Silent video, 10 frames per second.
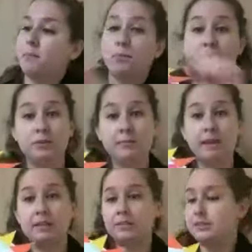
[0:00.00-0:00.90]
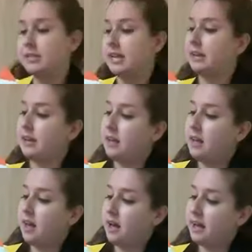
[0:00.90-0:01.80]
using my glue stick,
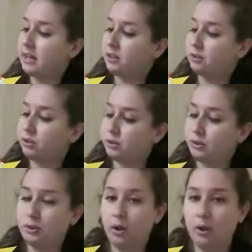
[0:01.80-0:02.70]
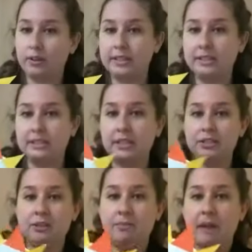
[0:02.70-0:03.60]
I glued all these
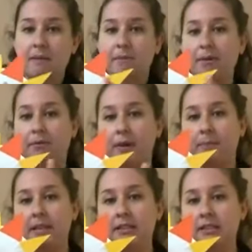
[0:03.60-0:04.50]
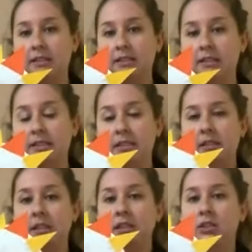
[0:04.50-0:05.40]
tissue paper ribbons
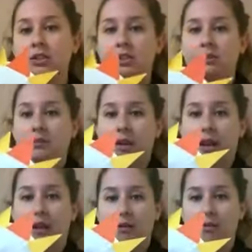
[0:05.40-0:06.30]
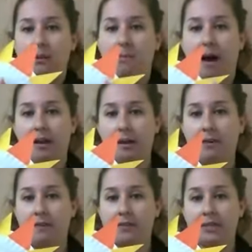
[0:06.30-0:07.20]
to like the bottom
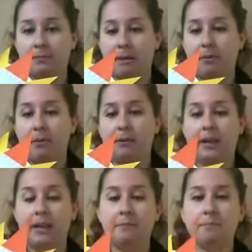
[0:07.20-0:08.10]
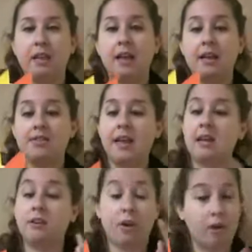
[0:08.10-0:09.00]
of this paper plate.
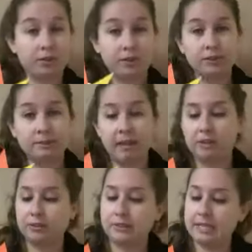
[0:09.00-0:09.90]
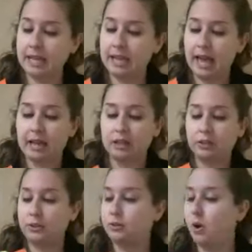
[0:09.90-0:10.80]
Then also using my glue stick, I
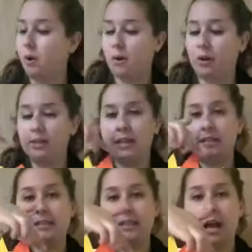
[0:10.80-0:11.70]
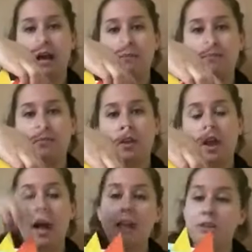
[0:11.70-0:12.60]
glued all these,
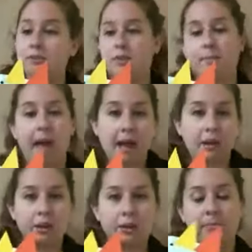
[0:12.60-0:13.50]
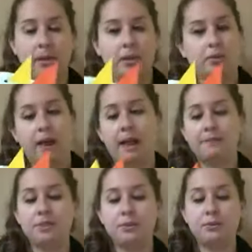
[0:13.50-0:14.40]
I used the pattern, but you don't
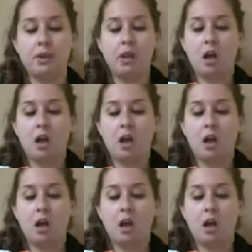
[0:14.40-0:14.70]
have to,